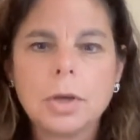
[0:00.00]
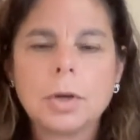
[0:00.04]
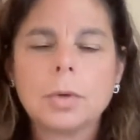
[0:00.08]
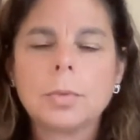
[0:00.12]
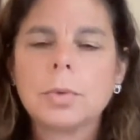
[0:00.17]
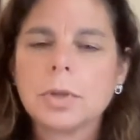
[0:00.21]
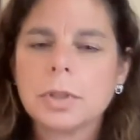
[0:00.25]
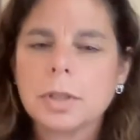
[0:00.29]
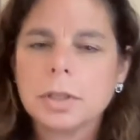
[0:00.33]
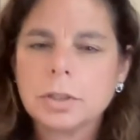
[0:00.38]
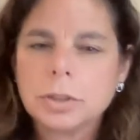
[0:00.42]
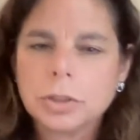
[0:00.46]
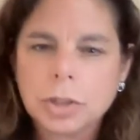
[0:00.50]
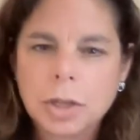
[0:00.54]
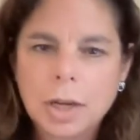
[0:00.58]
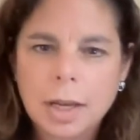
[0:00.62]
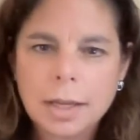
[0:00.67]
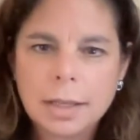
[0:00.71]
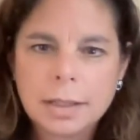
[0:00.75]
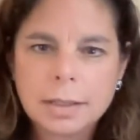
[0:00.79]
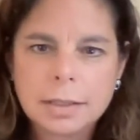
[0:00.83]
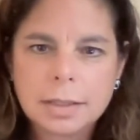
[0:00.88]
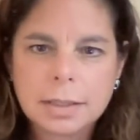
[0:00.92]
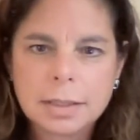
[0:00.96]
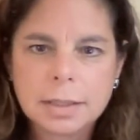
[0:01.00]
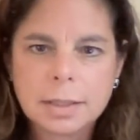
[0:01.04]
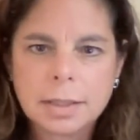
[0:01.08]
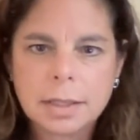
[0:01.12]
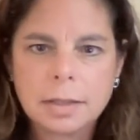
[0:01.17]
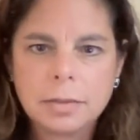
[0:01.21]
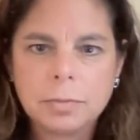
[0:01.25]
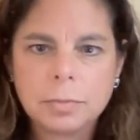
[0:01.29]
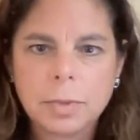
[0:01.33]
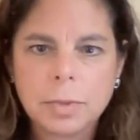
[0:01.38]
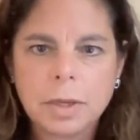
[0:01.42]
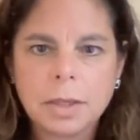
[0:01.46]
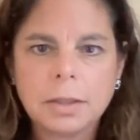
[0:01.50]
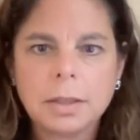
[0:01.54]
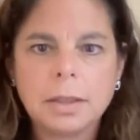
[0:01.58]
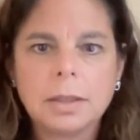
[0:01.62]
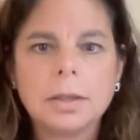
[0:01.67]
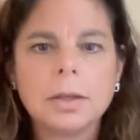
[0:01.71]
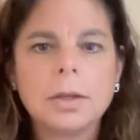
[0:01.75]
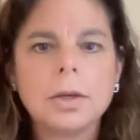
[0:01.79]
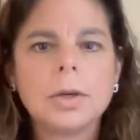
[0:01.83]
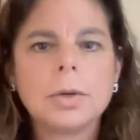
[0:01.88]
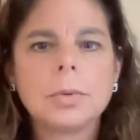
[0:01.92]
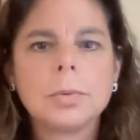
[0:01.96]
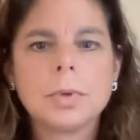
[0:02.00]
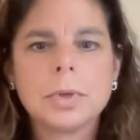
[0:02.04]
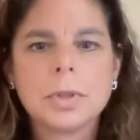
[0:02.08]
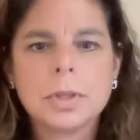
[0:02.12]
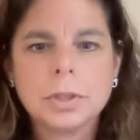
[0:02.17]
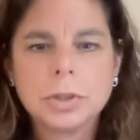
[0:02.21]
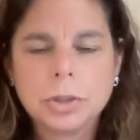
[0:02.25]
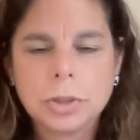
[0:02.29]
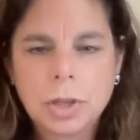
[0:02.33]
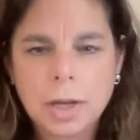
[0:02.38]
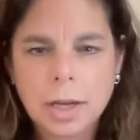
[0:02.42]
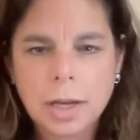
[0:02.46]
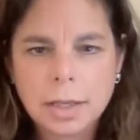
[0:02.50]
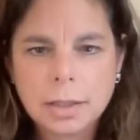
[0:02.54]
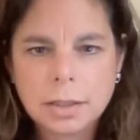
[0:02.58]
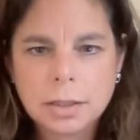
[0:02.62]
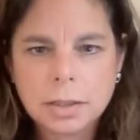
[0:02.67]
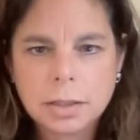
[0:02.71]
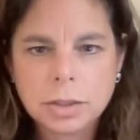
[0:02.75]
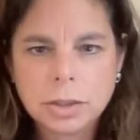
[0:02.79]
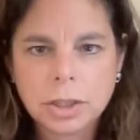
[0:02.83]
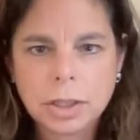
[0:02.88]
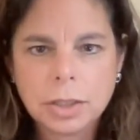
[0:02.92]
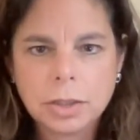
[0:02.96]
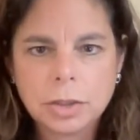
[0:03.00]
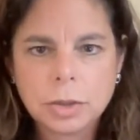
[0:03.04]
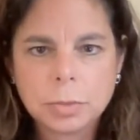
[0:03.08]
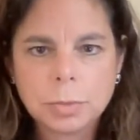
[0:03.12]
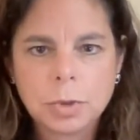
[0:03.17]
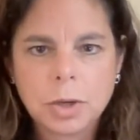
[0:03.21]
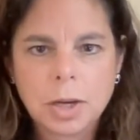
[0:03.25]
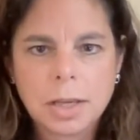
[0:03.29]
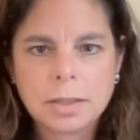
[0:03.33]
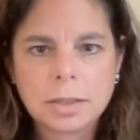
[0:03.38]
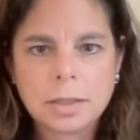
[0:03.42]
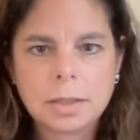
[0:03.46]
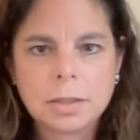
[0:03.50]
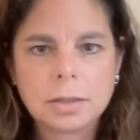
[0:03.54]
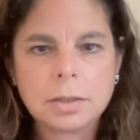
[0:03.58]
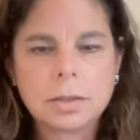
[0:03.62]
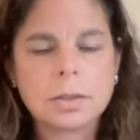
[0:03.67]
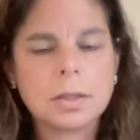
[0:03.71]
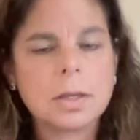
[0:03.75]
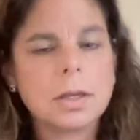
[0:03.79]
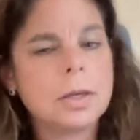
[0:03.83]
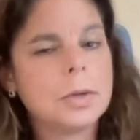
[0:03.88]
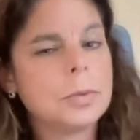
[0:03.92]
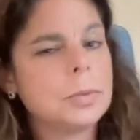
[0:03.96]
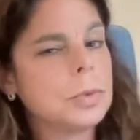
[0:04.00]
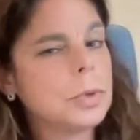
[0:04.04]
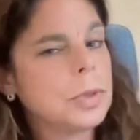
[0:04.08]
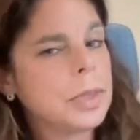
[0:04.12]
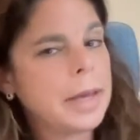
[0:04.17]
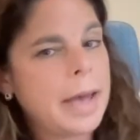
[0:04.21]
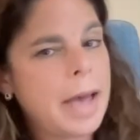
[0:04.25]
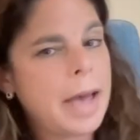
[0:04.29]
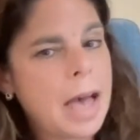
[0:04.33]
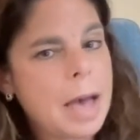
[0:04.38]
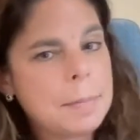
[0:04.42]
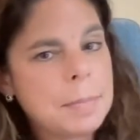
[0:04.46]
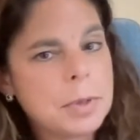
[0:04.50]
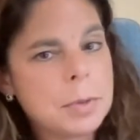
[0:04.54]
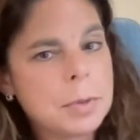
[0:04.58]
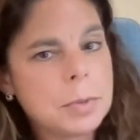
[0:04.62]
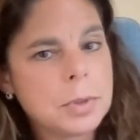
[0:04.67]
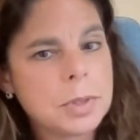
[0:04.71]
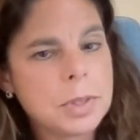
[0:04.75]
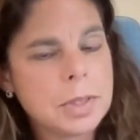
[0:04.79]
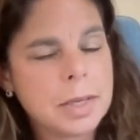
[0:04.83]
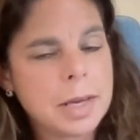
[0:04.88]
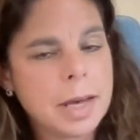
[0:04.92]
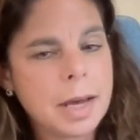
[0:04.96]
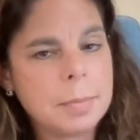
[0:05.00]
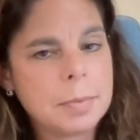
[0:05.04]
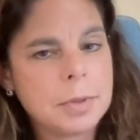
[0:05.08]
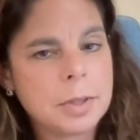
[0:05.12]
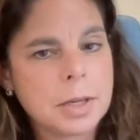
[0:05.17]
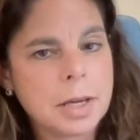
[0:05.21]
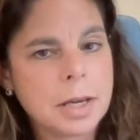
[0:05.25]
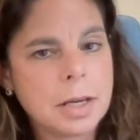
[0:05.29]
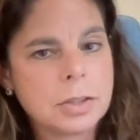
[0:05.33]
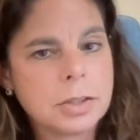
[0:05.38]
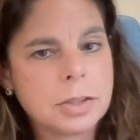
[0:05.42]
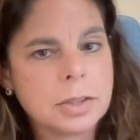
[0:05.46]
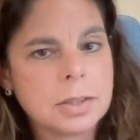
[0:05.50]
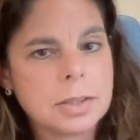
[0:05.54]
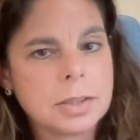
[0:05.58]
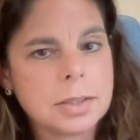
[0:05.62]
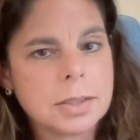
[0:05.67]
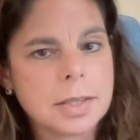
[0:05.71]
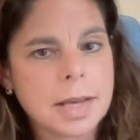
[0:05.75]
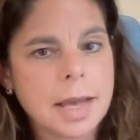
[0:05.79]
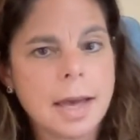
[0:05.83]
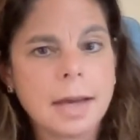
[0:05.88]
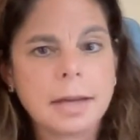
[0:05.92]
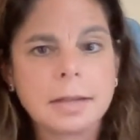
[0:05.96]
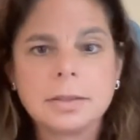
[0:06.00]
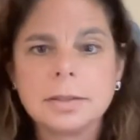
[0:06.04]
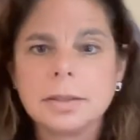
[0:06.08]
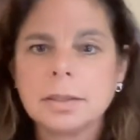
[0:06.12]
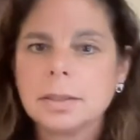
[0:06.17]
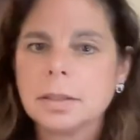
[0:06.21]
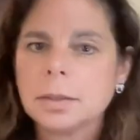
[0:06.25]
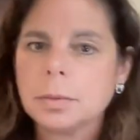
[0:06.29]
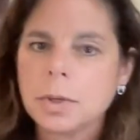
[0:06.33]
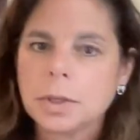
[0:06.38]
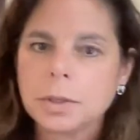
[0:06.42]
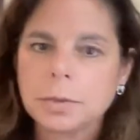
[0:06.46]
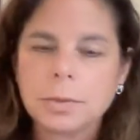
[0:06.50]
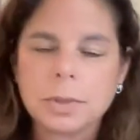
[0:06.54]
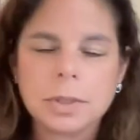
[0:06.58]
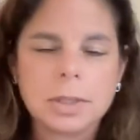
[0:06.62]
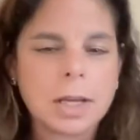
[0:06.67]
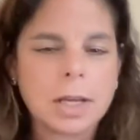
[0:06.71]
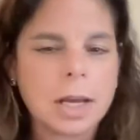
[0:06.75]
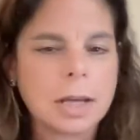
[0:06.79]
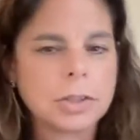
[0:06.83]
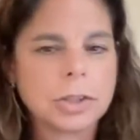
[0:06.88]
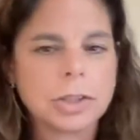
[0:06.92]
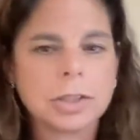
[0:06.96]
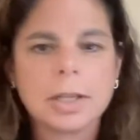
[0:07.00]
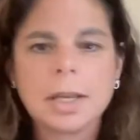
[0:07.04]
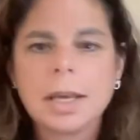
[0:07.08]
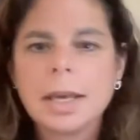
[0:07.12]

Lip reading: Were they trying to save money? Were they trying to change process? Were they happy with the application stack? Did they want a reduction?